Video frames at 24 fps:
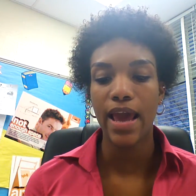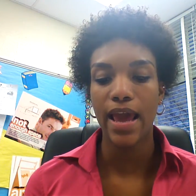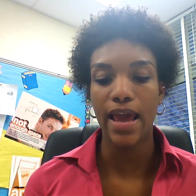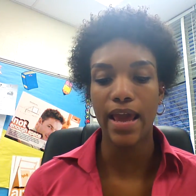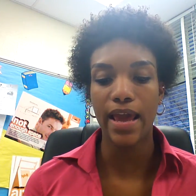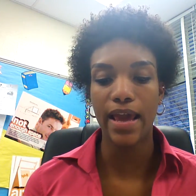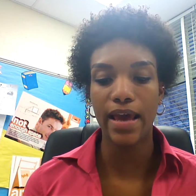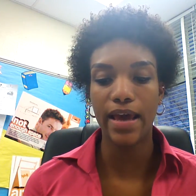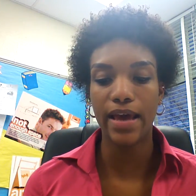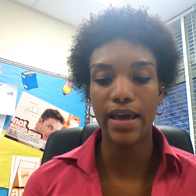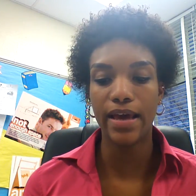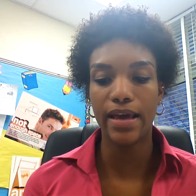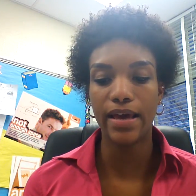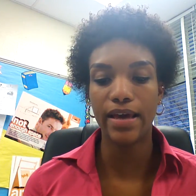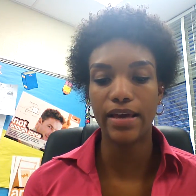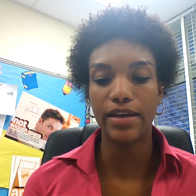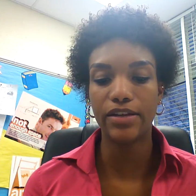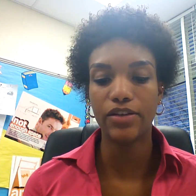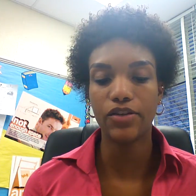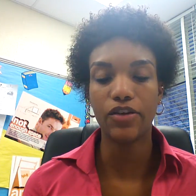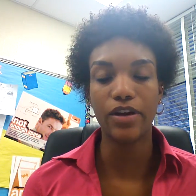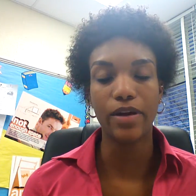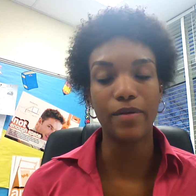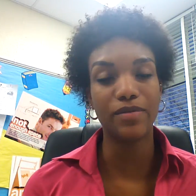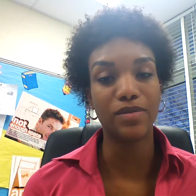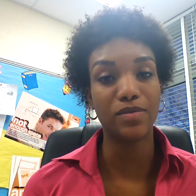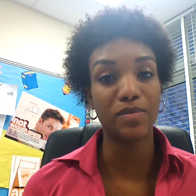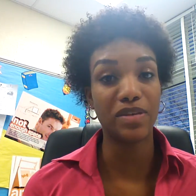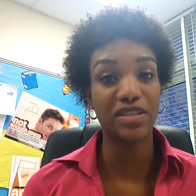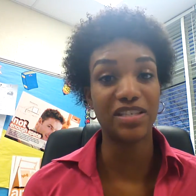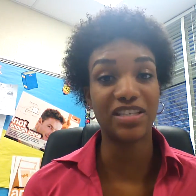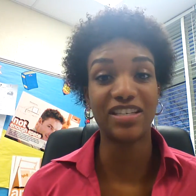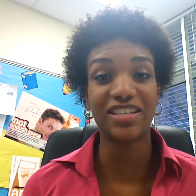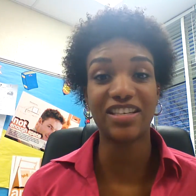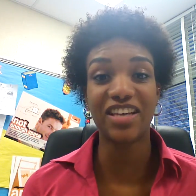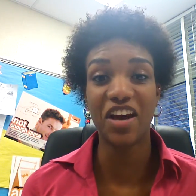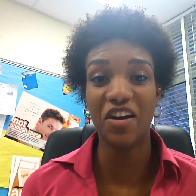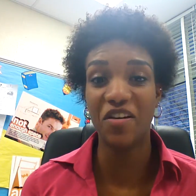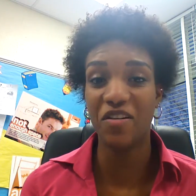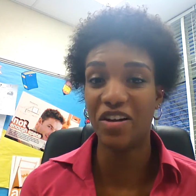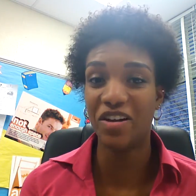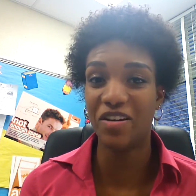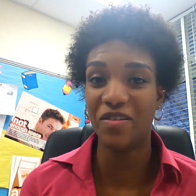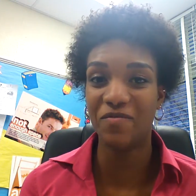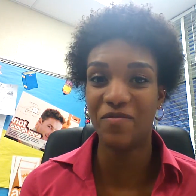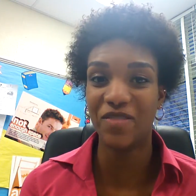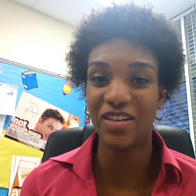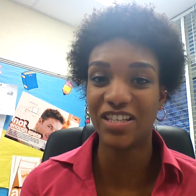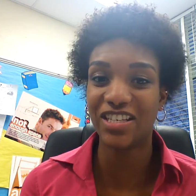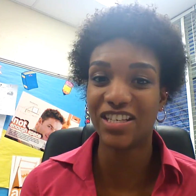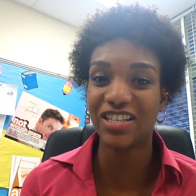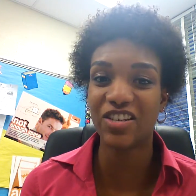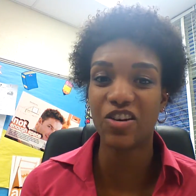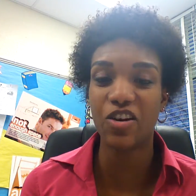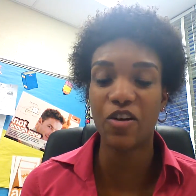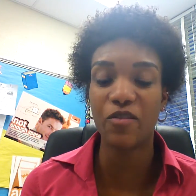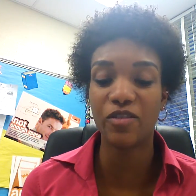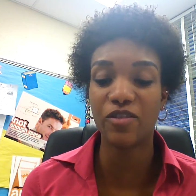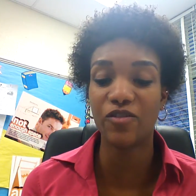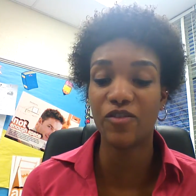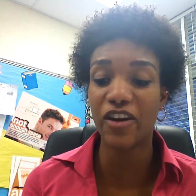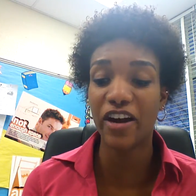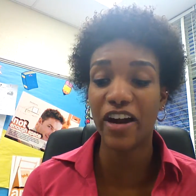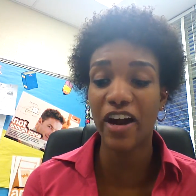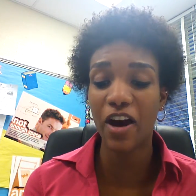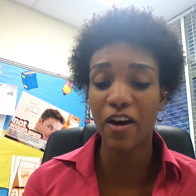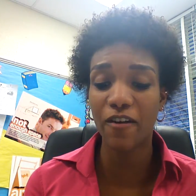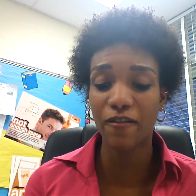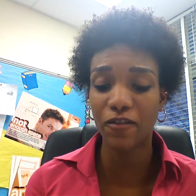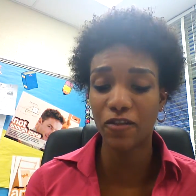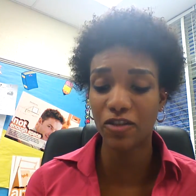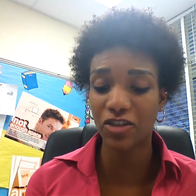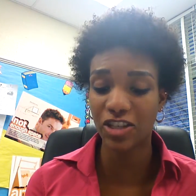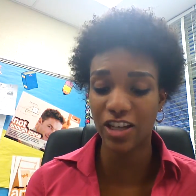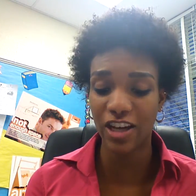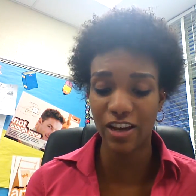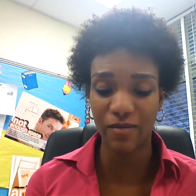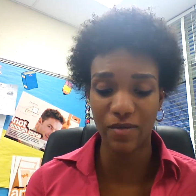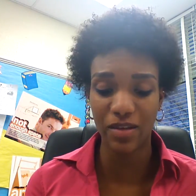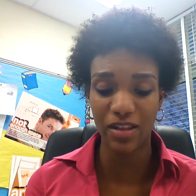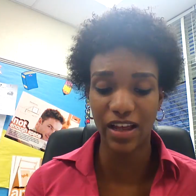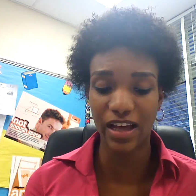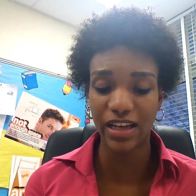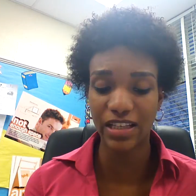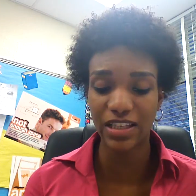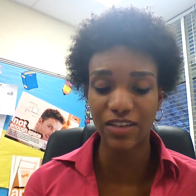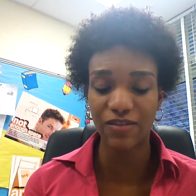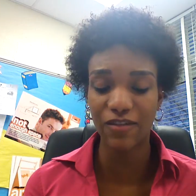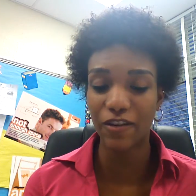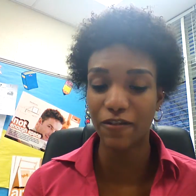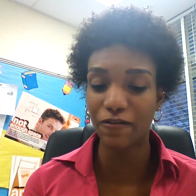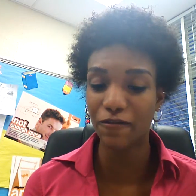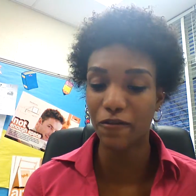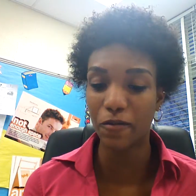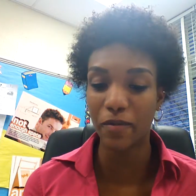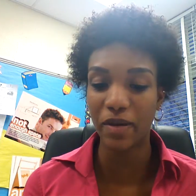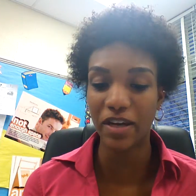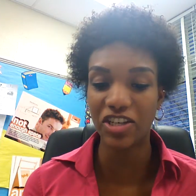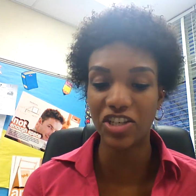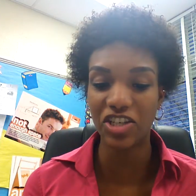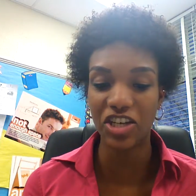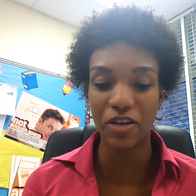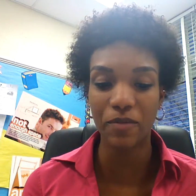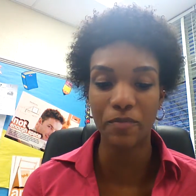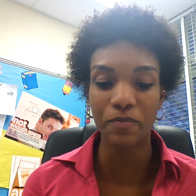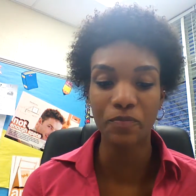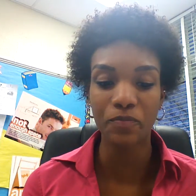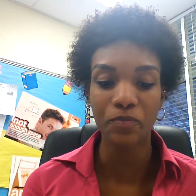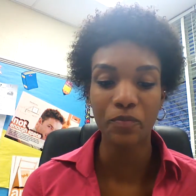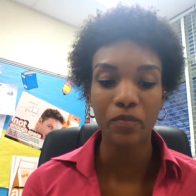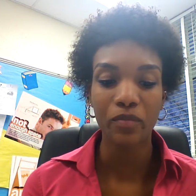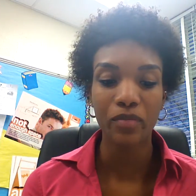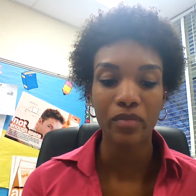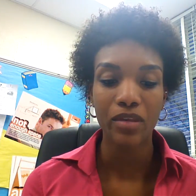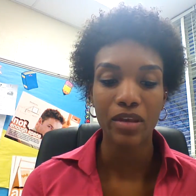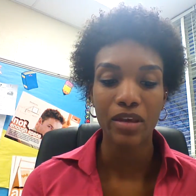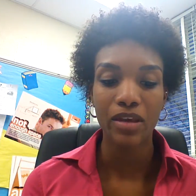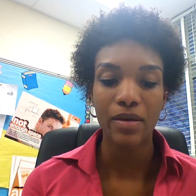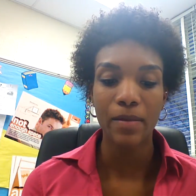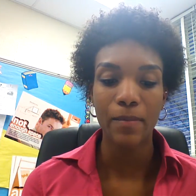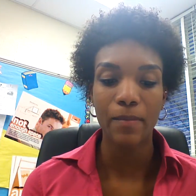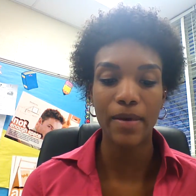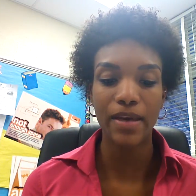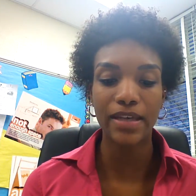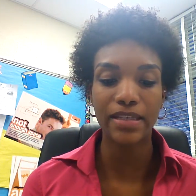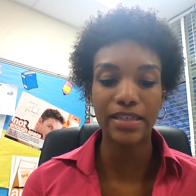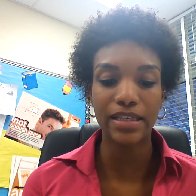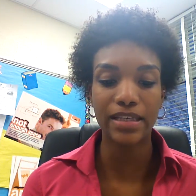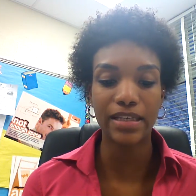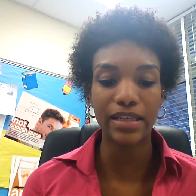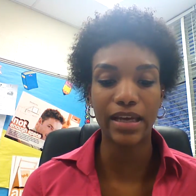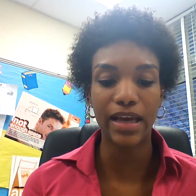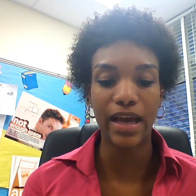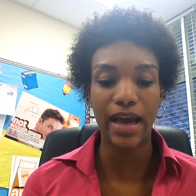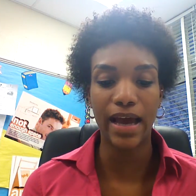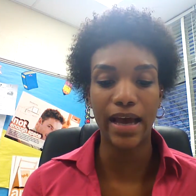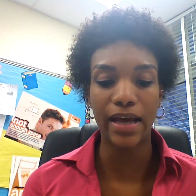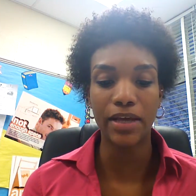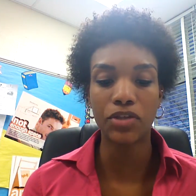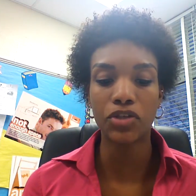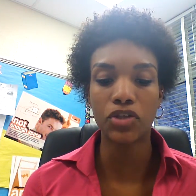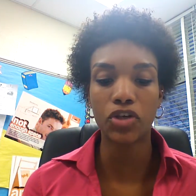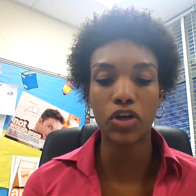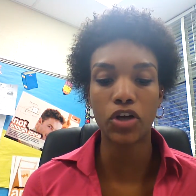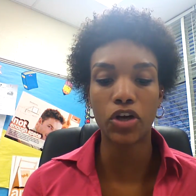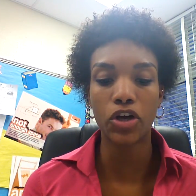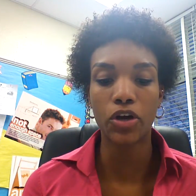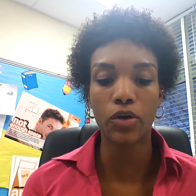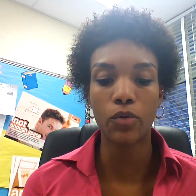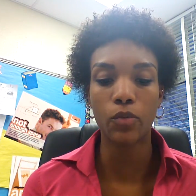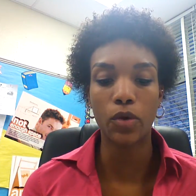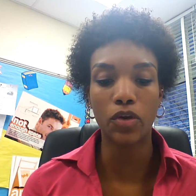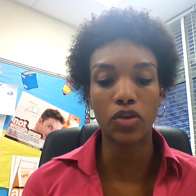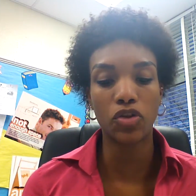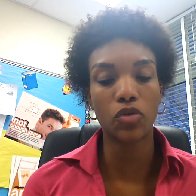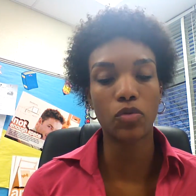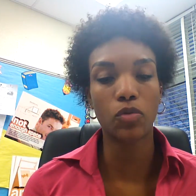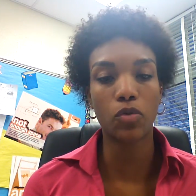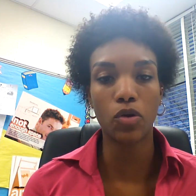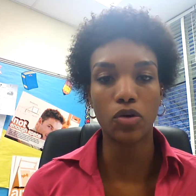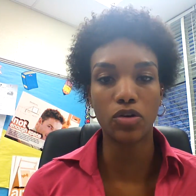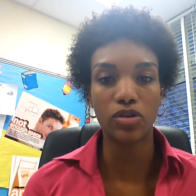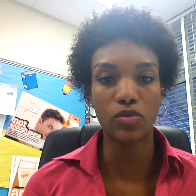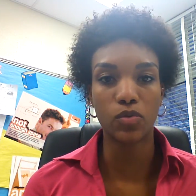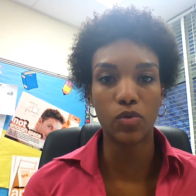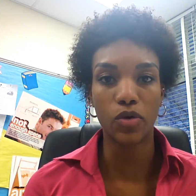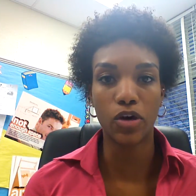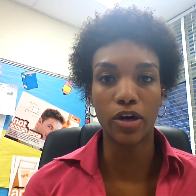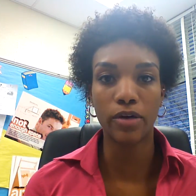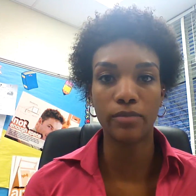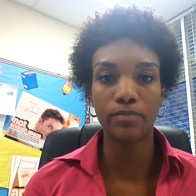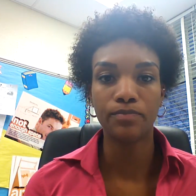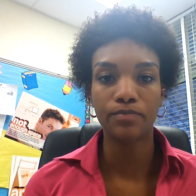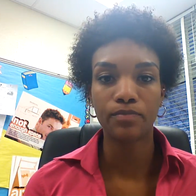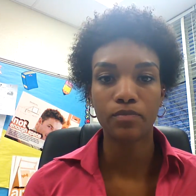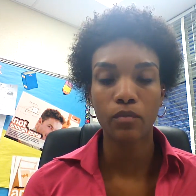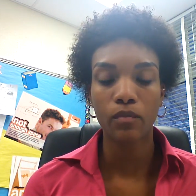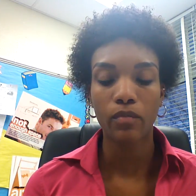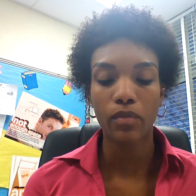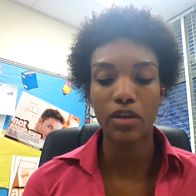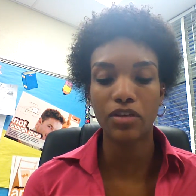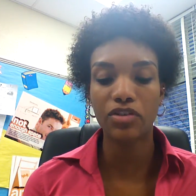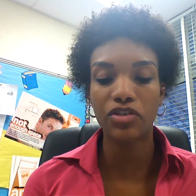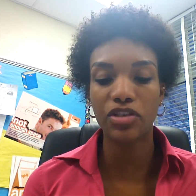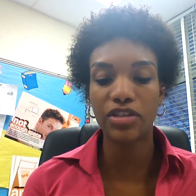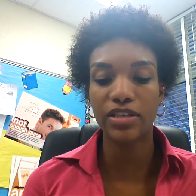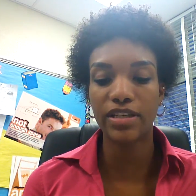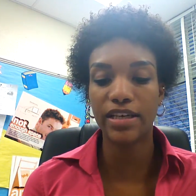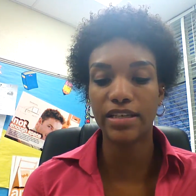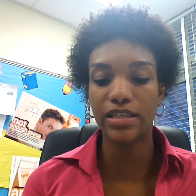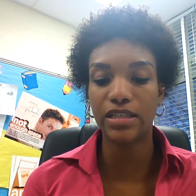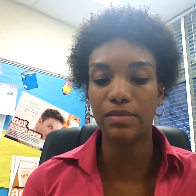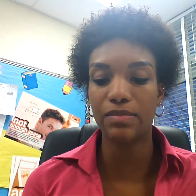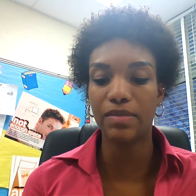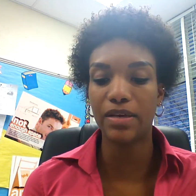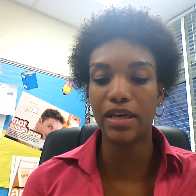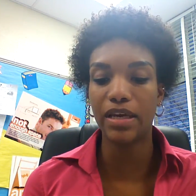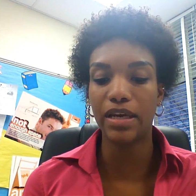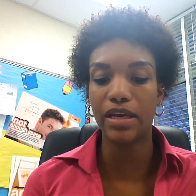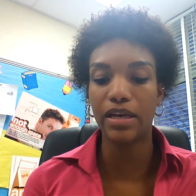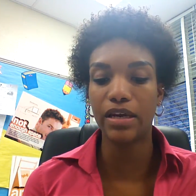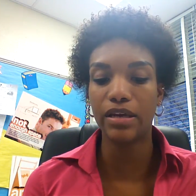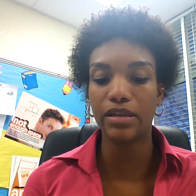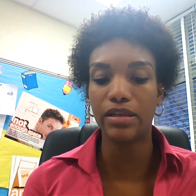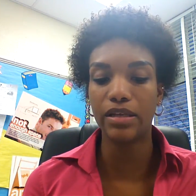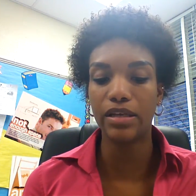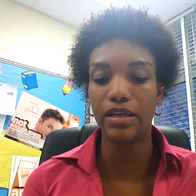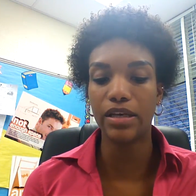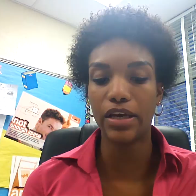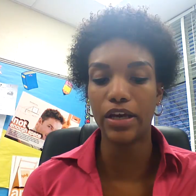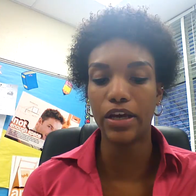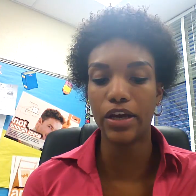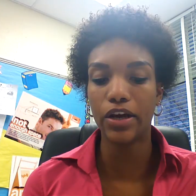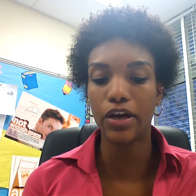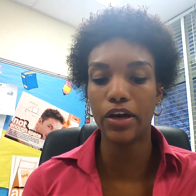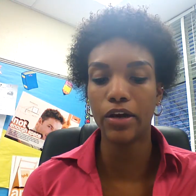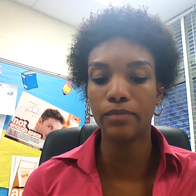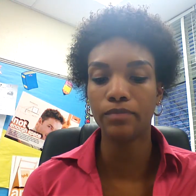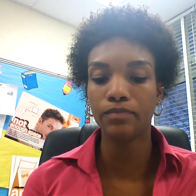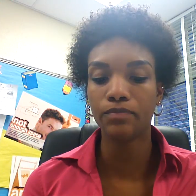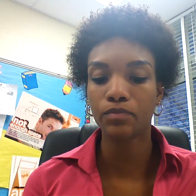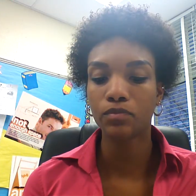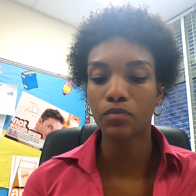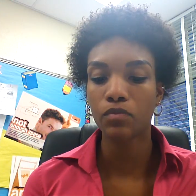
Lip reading: And her name was Mrs. Cohen, and Mrs. Cohen was very helpful. She gave me lots of information. Basically, I asked her what the roles were, and she says in the beginning of the year,